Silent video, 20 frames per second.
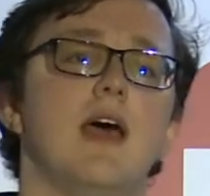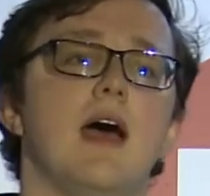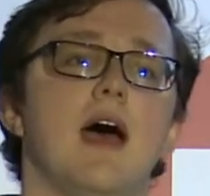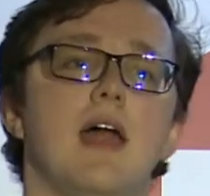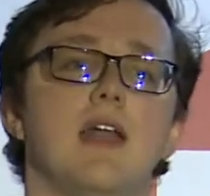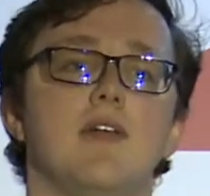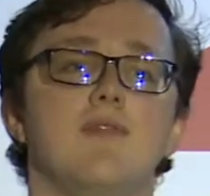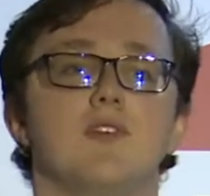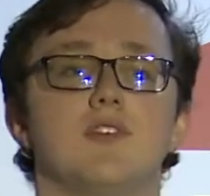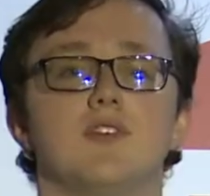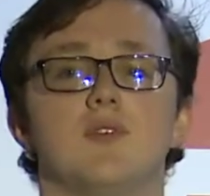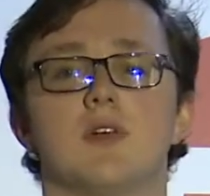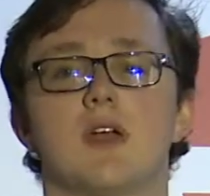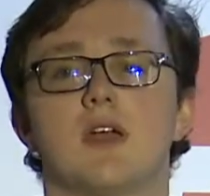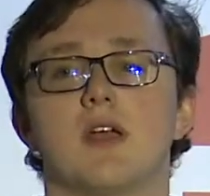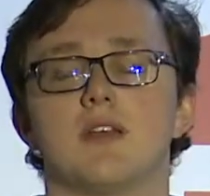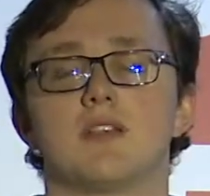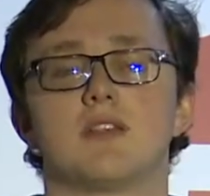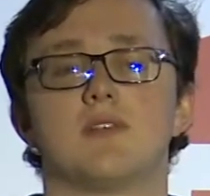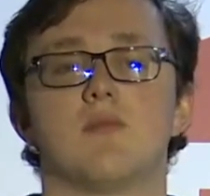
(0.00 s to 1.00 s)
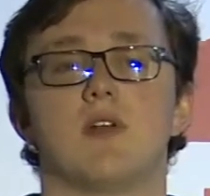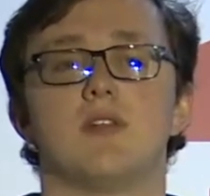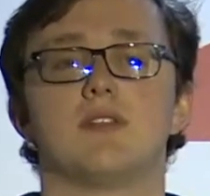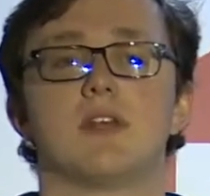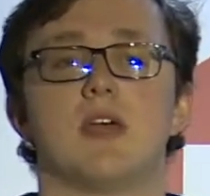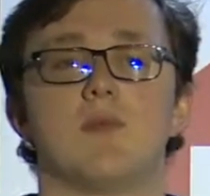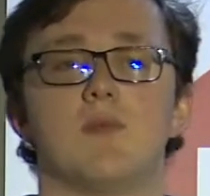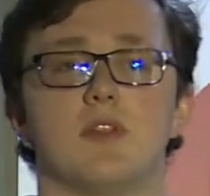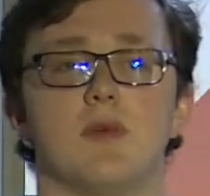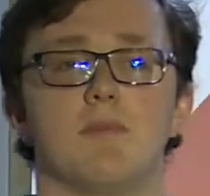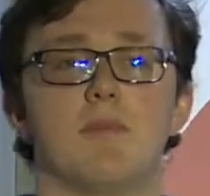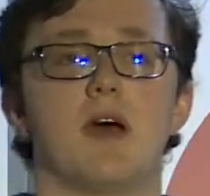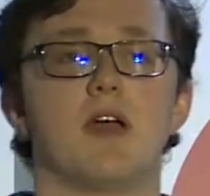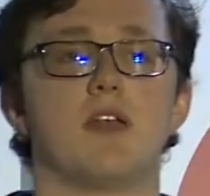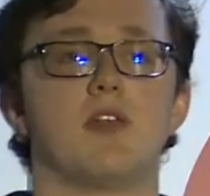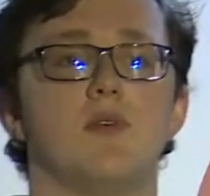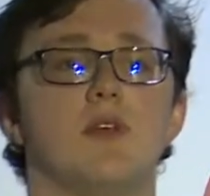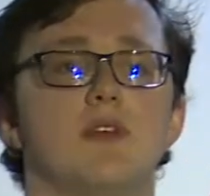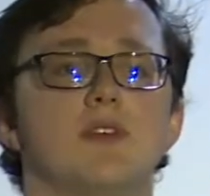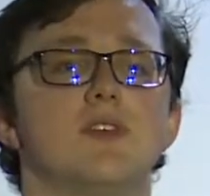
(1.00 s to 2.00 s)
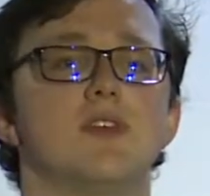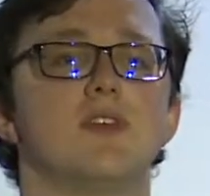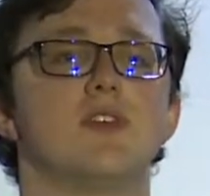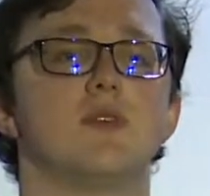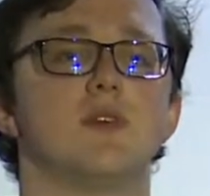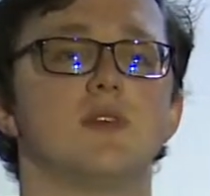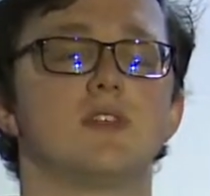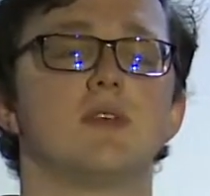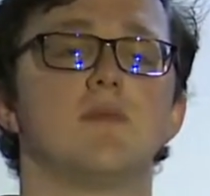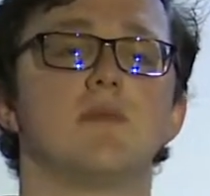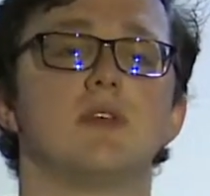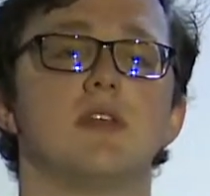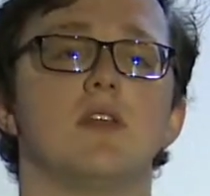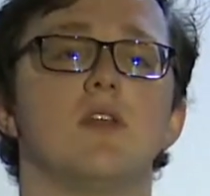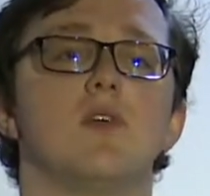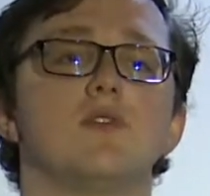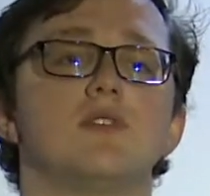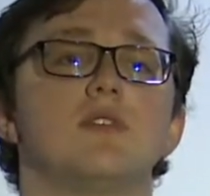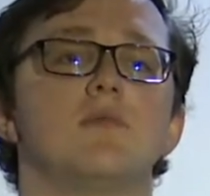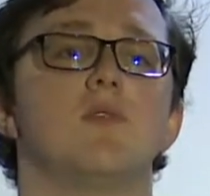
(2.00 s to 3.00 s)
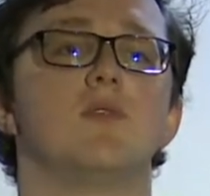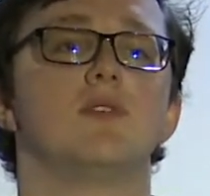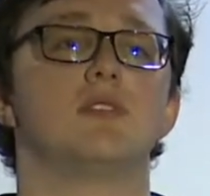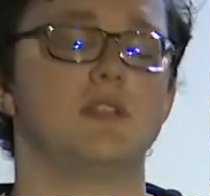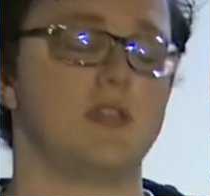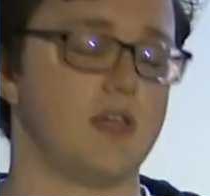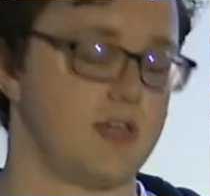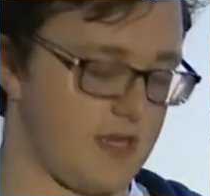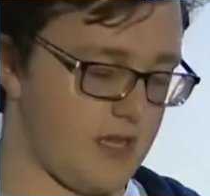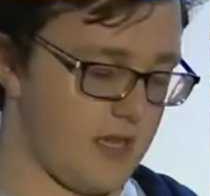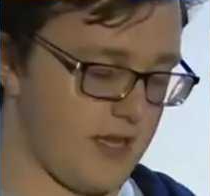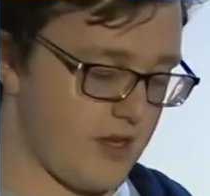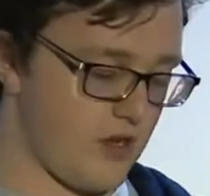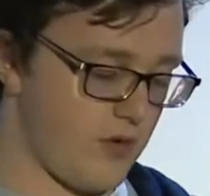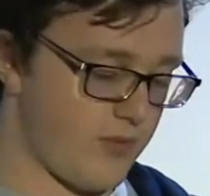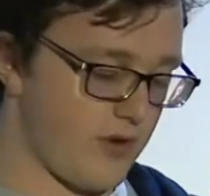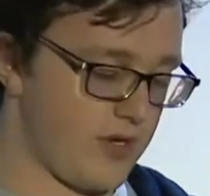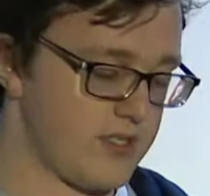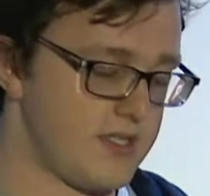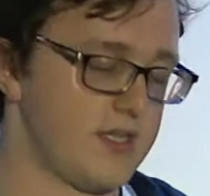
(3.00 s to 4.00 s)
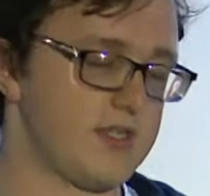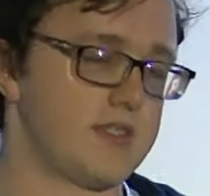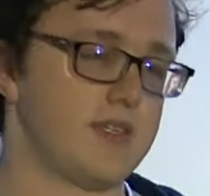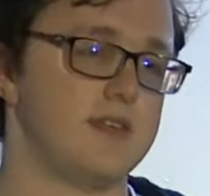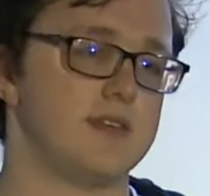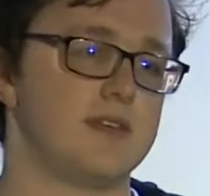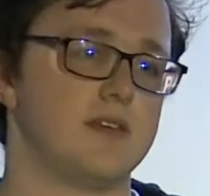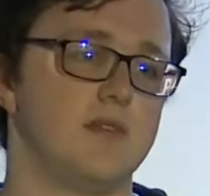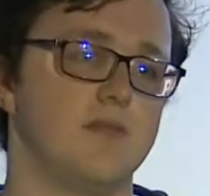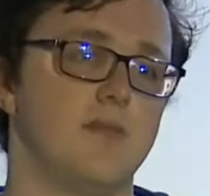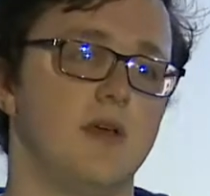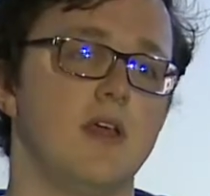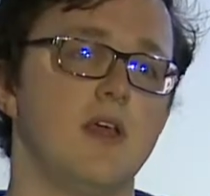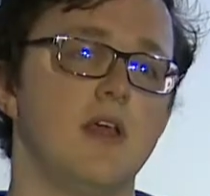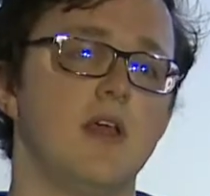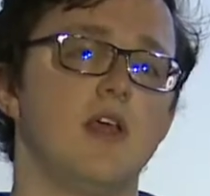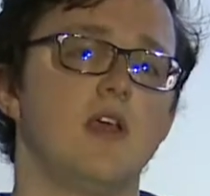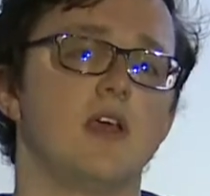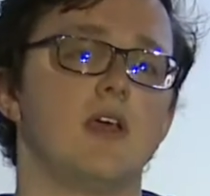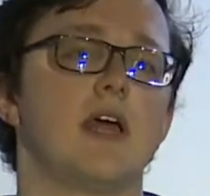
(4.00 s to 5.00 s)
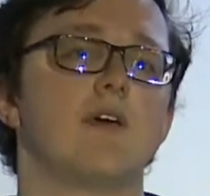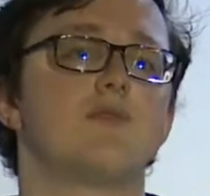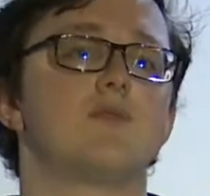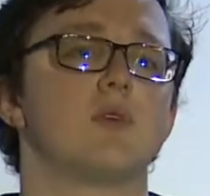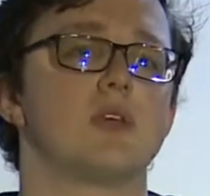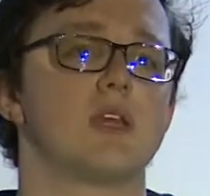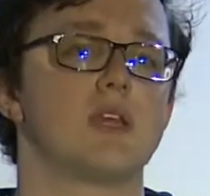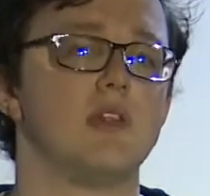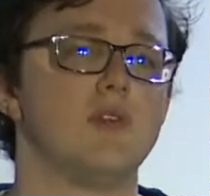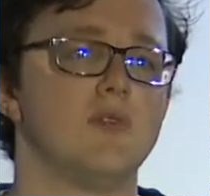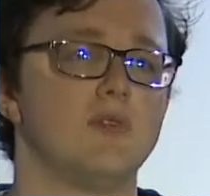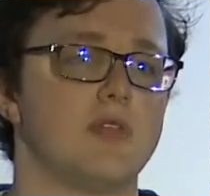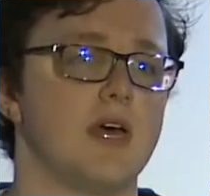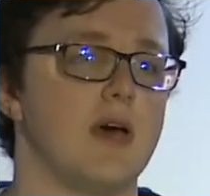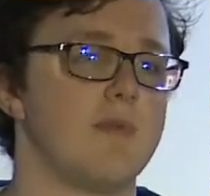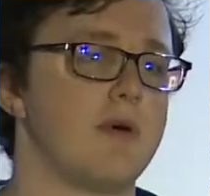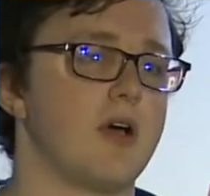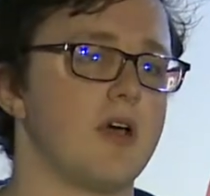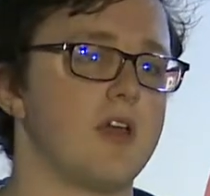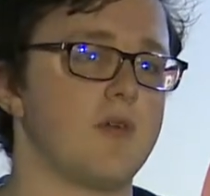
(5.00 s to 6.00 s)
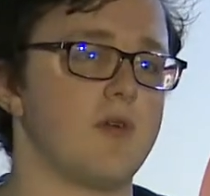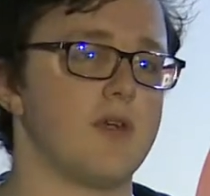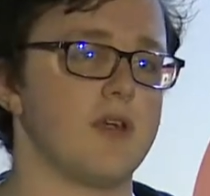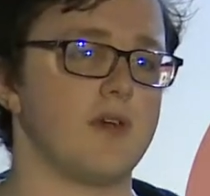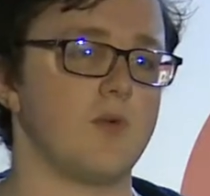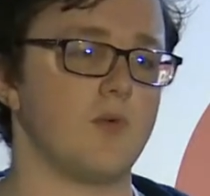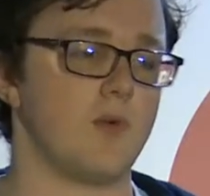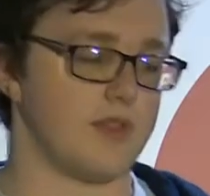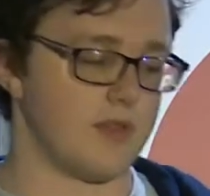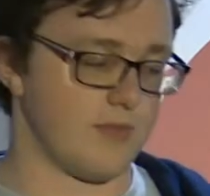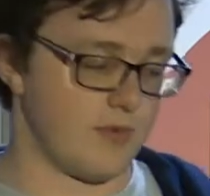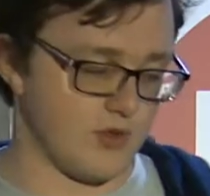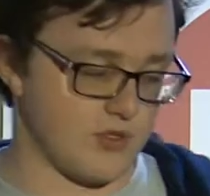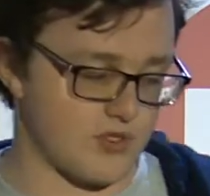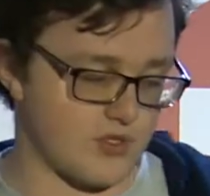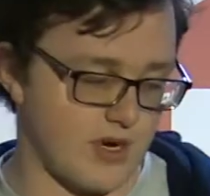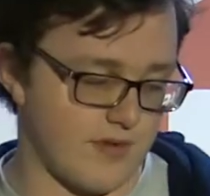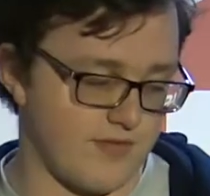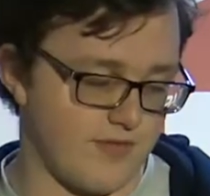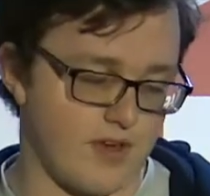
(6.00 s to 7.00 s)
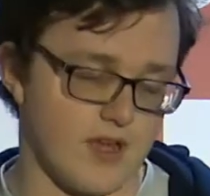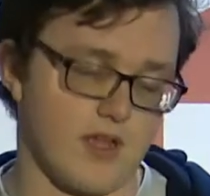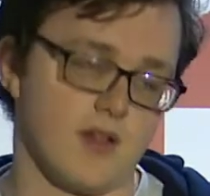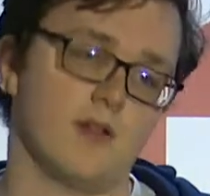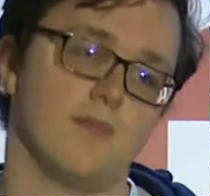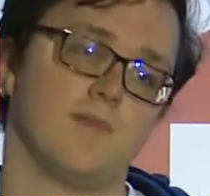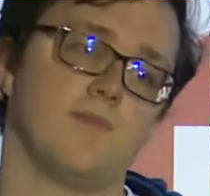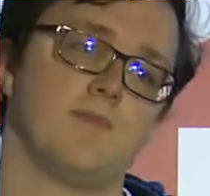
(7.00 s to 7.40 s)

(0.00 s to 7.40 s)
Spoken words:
And if you're doing a custom runtime with a binary, so you're doing something not supporting the underlying operating system, you'll have to include that binary with the Bootstrap file,